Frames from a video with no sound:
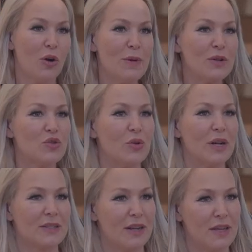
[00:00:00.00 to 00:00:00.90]
I can,
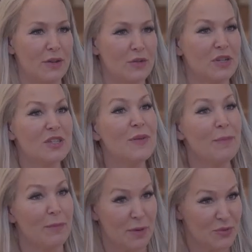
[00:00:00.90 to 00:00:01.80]
I know what I
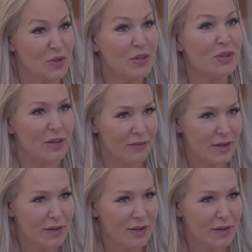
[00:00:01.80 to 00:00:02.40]
want to